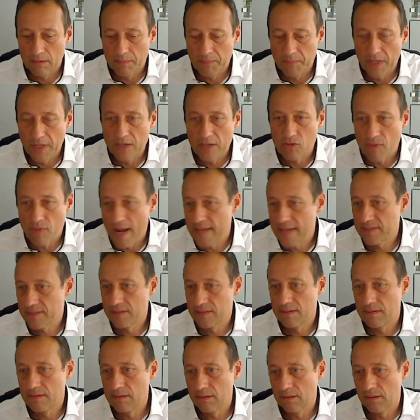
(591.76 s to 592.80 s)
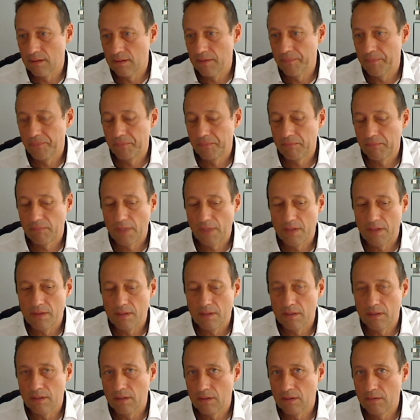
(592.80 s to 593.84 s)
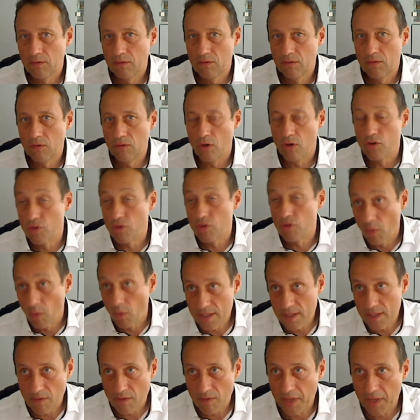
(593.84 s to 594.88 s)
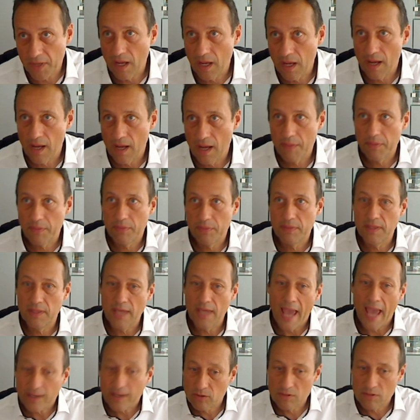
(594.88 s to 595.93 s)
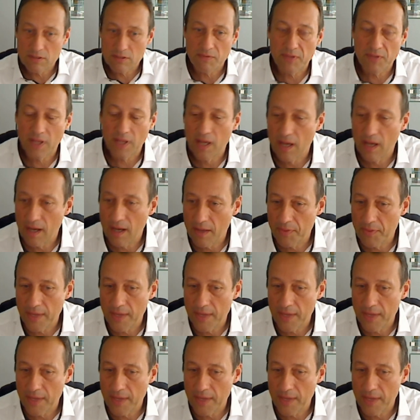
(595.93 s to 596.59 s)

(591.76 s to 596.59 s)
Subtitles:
address the controllers of the car, the actors of the car.